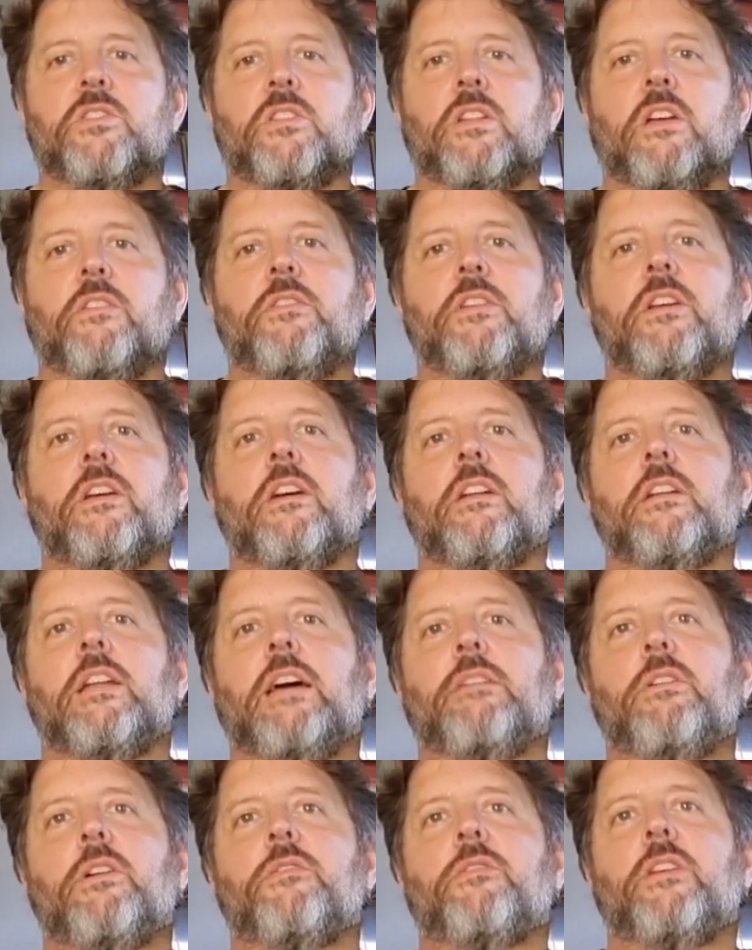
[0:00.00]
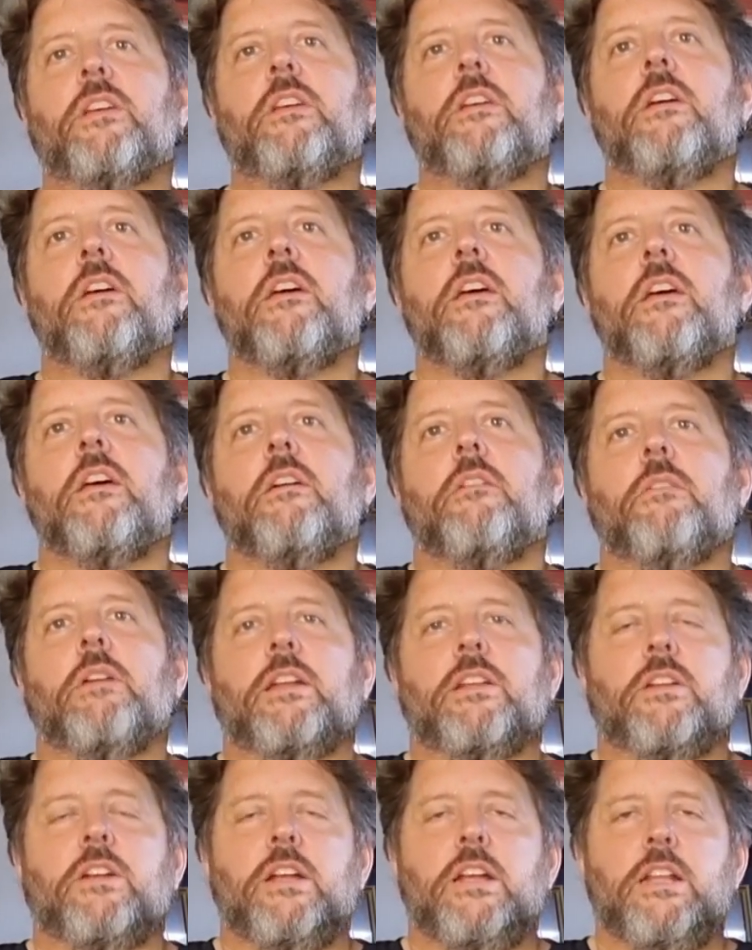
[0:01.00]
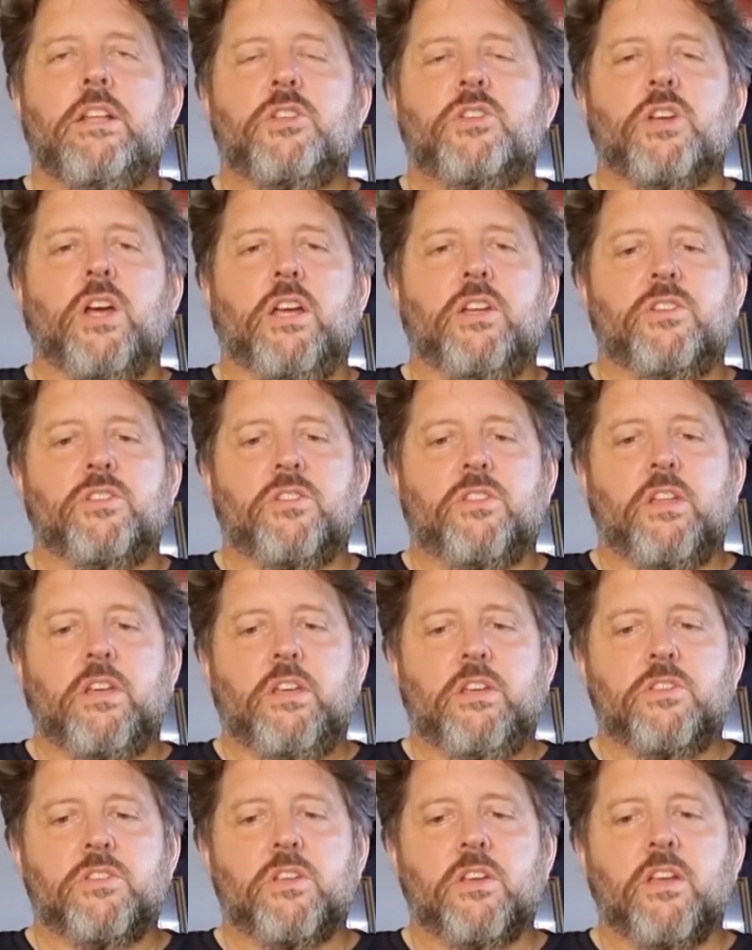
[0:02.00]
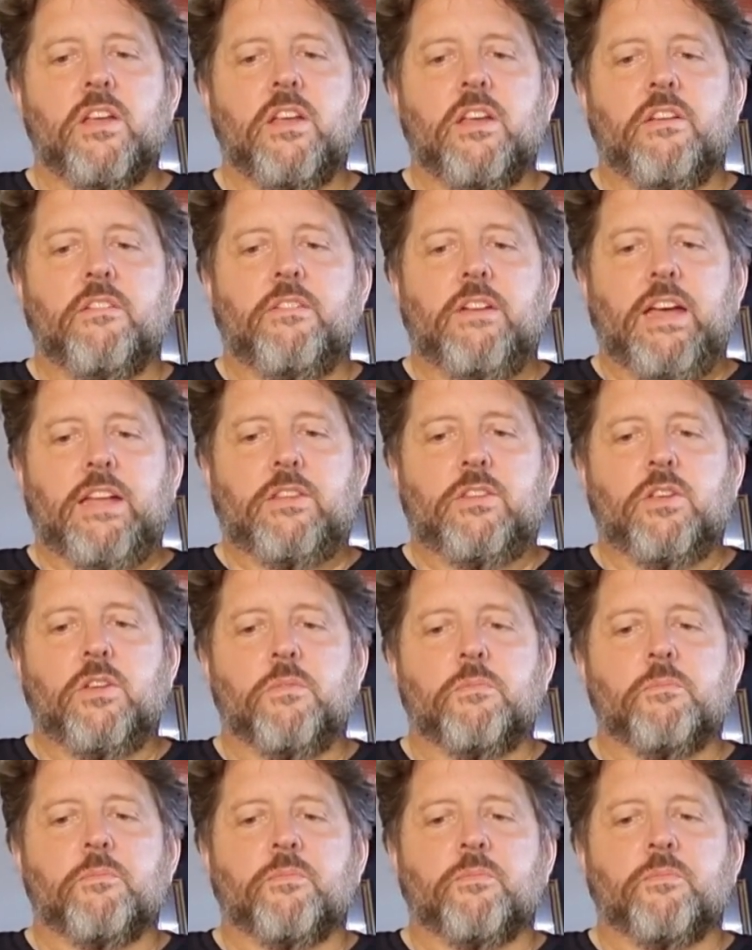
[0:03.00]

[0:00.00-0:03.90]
And I think another thing that really changed is that